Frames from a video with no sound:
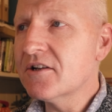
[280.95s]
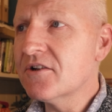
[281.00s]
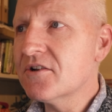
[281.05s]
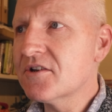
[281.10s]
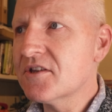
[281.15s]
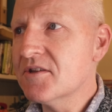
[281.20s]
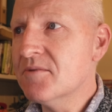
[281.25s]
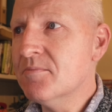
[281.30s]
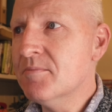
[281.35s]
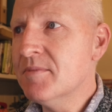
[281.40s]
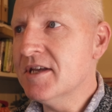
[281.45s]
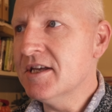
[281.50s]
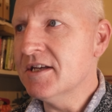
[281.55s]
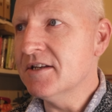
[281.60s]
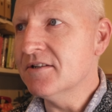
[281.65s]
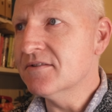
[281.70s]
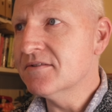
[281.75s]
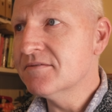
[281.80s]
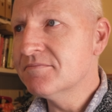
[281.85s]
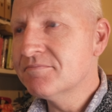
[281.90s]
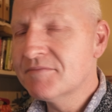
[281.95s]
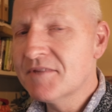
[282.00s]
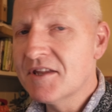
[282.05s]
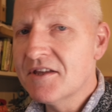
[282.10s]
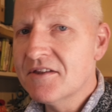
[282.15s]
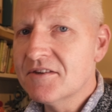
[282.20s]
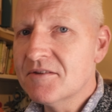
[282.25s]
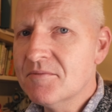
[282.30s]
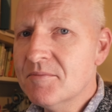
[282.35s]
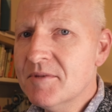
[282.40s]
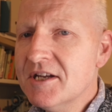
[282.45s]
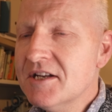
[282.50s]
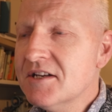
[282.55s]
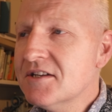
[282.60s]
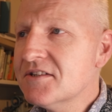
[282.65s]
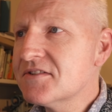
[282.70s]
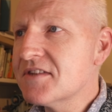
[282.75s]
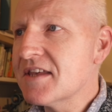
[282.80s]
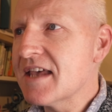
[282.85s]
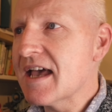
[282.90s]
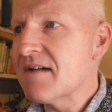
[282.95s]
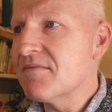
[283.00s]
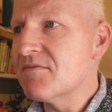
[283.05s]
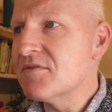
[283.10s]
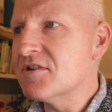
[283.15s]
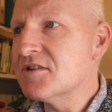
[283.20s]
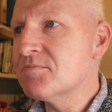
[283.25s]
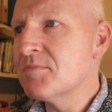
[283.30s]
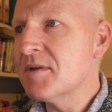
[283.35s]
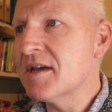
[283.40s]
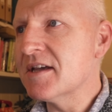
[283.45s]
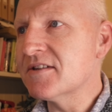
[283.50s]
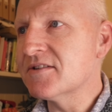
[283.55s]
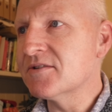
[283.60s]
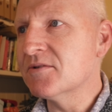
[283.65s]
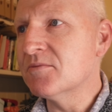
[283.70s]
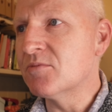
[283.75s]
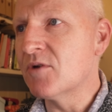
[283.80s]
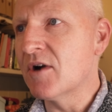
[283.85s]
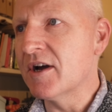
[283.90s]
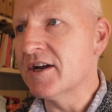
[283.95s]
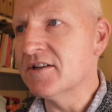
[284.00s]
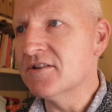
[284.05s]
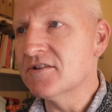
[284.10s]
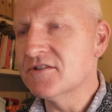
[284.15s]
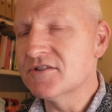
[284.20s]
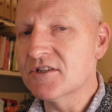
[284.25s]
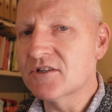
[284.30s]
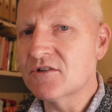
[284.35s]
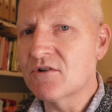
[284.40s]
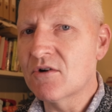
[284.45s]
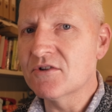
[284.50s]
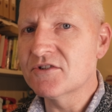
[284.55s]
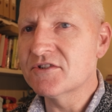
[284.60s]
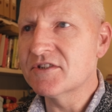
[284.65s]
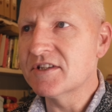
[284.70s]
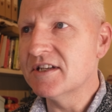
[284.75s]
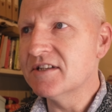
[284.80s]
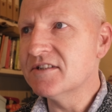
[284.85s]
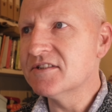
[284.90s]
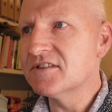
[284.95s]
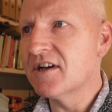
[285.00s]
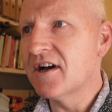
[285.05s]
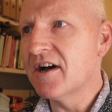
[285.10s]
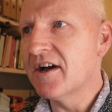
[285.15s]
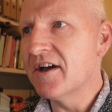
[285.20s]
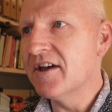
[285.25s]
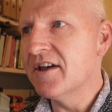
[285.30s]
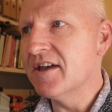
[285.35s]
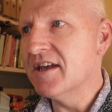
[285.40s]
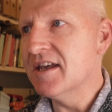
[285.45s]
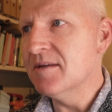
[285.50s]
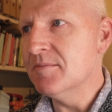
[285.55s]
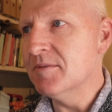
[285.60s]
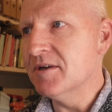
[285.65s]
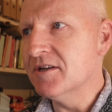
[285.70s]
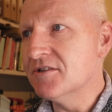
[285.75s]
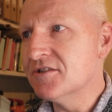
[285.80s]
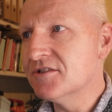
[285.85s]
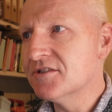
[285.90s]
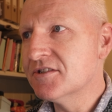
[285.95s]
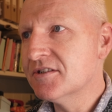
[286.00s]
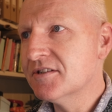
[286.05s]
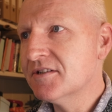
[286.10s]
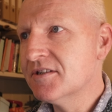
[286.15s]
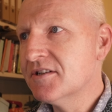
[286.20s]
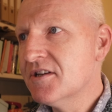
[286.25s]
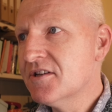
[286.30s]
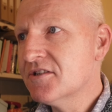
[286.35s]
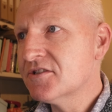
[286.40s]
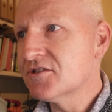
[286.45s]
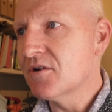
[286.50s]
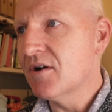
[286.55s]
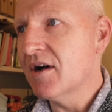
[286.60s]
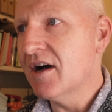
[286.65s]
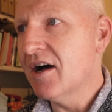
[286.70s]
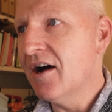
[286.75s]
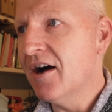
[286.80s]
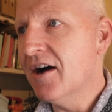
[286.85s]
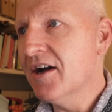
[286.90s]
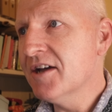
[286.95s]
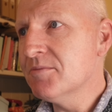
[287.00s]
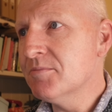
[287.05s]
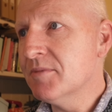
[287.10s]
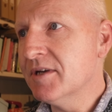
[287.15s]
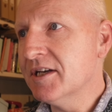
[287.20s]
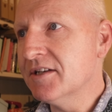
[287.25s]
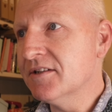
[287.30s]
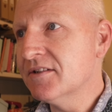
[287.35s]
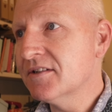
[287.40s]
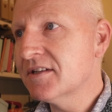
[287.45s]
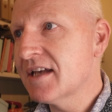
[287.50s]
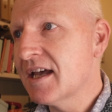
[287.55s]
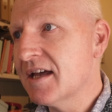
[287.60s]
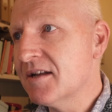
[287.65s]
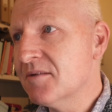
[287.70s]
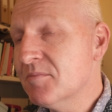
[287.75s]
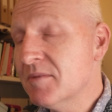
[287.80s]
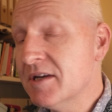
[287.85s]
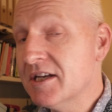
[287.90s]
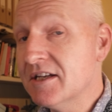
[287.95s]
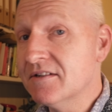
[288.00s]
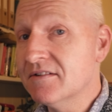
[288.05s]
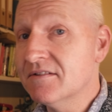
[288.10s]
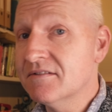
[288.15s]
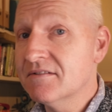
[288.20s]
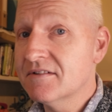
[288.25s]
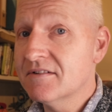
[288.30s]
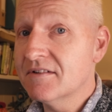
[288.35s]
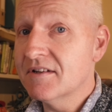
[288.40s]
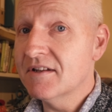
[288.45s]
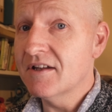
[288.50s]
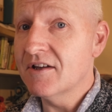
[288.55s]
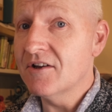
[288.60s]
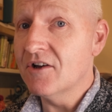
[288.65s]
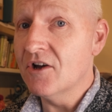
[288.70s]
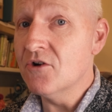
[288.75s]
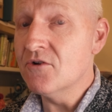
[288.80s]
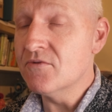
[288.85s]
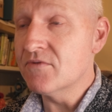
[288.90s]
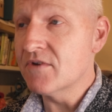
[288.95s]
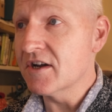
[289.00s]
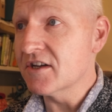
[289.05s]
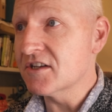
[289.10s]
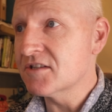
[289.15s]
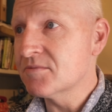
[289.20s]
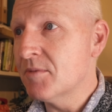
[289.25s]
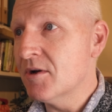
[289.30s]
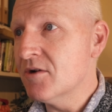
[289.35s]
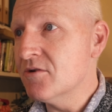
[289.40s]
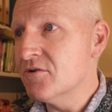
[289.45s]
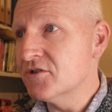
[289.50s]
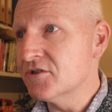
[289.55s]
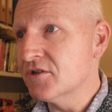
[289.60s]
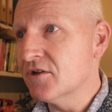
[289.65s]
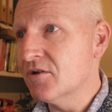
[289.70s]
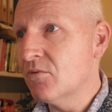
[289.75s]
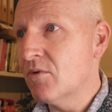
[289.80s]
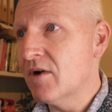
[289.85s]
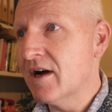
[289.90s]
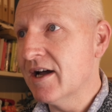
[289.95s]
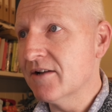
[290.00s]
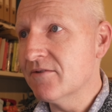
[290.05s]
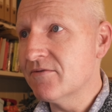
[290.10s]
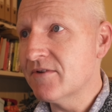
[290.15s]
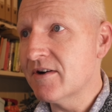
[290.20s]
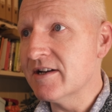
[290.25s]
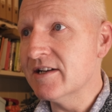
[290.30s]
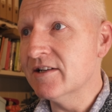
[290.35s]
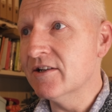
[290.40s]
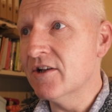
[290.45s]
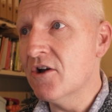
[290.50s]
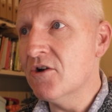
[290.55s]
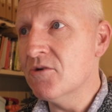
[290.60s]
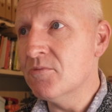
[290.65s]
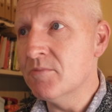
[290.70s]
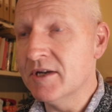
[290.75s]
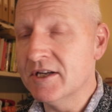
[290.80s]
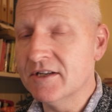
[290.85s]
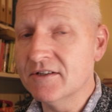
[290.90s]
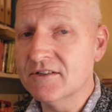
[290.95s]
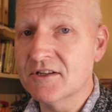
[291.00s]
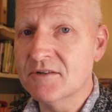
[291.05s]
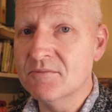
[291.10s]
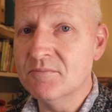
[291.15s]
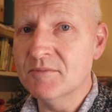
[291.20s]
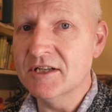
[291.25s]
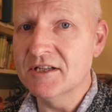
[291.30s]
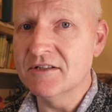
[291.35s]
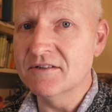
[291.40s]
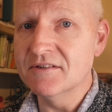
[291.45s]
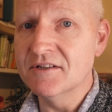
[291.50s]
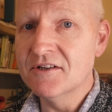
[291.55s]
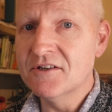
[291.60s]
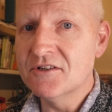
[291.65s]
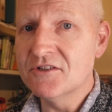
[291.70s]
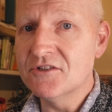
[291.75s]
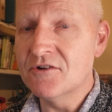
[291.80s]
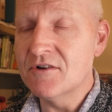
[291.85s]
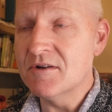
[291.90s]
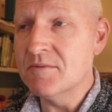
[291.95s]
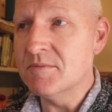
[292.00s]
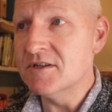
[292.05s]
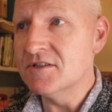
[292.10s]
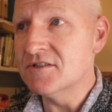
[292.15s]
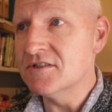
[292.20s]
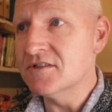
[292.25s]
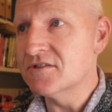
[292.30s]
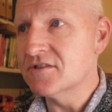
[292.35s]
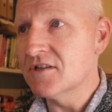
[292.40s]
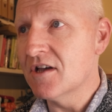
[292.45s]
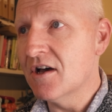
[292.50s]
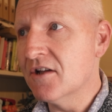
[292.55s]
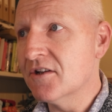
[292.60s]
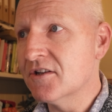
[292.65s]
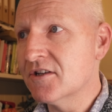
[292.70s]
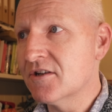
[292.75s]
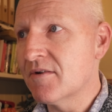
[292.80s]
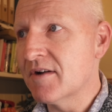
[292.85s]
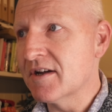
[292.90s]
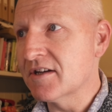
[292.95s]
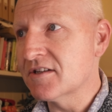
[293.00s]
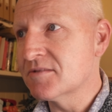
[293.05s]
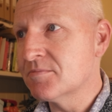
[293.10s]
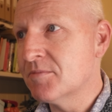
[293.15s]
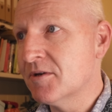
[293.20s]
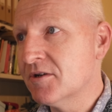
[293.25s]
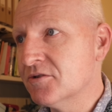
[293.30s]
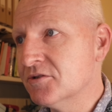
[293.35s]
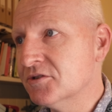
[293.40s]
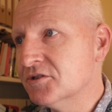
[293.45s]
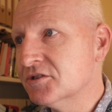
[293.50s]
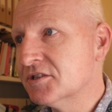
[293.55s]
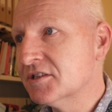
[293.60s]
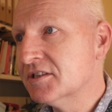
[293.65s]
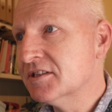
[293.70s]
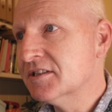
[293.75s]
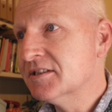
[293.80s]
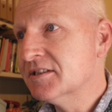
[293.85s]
a look at the mean. The mean is the average pixel brightness across the entire image. So a high mean can mean overexposure, while a very low mean can mean your image is underexposed.